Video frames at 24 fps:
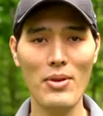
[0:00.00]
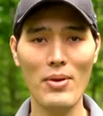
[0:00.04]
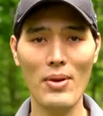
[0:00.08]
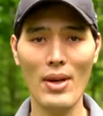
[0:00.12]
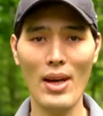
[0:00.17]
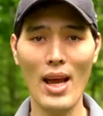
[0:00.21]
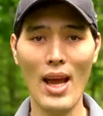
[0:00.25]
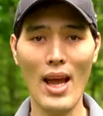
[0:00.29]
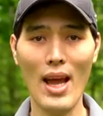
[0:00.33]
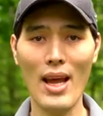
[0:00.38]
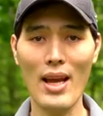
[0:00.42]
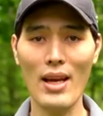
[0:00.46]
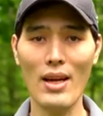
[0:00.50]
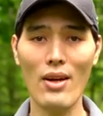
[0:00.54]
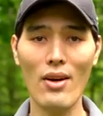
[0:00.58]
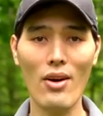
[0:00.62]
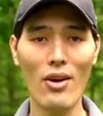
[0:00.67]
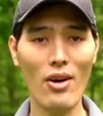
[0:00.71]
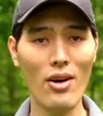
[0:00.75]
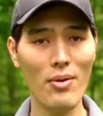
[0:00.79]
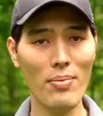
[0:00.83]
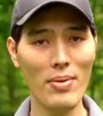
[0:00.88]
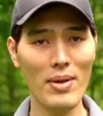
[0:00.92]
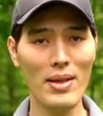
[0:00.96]
You can hang
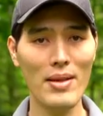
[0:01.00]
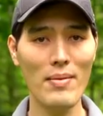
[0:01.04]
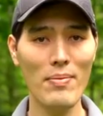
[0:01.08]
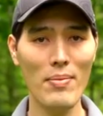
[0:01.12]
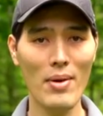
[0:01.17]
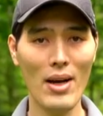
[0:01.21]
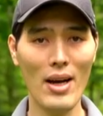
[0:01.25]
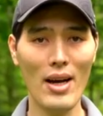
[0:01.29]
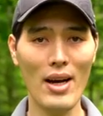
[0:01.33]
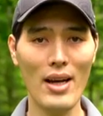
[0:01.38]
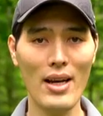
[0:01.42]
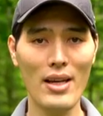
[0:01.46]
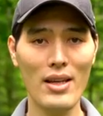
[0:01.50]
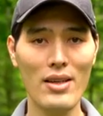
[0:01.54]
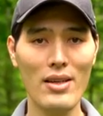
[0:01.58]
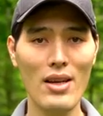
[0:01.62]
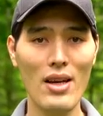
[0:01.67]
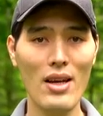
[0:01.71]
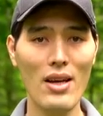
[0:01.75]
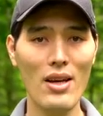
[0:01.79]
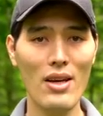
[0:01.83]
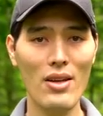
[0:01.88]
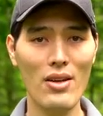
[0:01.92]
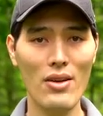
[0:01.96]
carpet behind
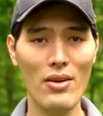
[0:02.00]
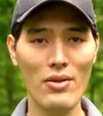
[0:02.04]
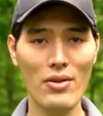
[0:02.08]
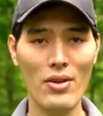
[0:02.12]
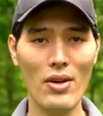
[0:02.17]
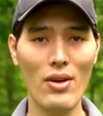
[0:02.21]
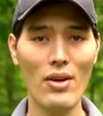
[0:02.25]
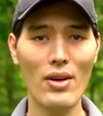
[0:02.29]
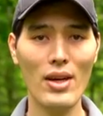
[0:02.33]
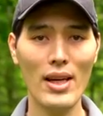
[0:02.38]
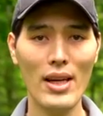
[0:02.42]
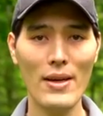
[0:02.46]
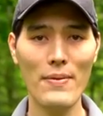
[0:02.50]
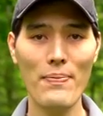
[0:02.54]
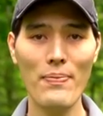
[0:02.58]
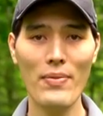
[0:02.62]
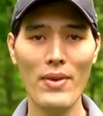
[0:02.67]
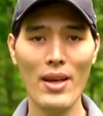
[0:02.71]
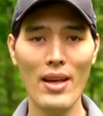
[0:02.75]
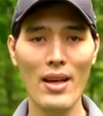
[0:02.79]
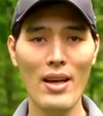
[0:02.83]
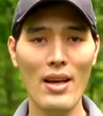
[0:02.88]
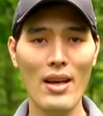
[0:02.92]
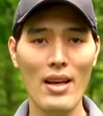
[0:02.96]
your target,
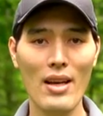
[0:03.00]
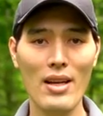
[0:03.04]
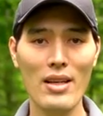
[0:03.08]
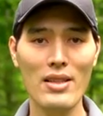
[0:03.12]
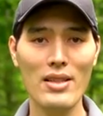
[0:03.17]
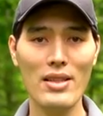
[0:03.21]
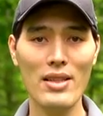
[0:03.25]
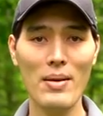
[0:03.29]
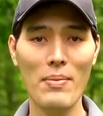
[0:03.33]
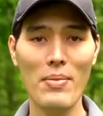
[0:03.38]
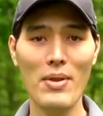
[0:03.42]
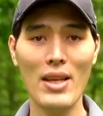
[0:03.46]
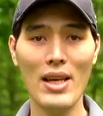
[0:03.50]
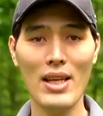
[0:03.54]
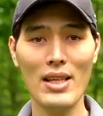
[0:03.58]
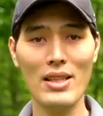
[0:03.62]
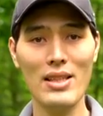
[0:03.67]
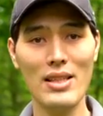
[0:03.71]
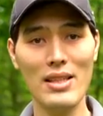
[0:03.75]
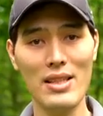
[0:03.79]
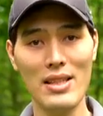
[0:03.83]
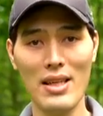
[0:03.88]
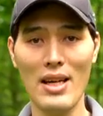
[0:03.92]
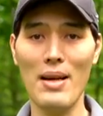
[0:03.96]
something
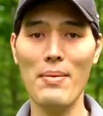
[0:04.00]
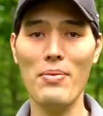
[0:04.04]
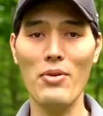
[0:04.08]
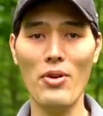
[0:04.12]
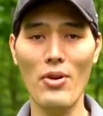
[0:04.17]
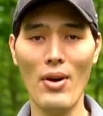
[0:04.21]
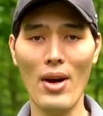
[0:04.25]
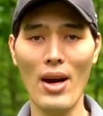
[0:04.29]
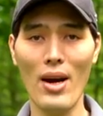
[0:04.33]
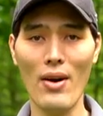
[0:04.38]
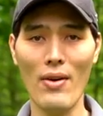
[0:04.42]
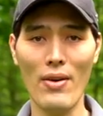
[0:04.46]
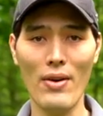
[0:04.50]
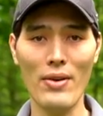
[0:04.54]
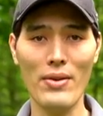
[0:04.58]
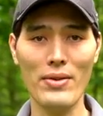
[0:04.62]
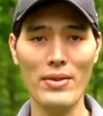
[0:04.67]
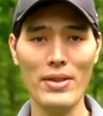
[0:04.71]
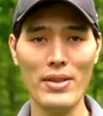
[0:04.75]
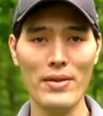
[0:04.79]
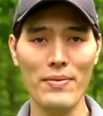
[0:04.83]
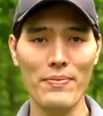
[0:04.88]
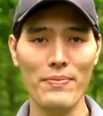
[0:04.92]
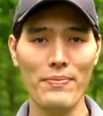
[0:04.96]
to stop your
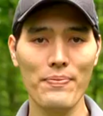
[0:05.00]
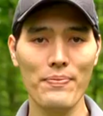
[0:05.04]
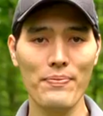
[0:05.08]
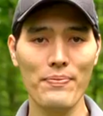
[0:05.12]
arrows.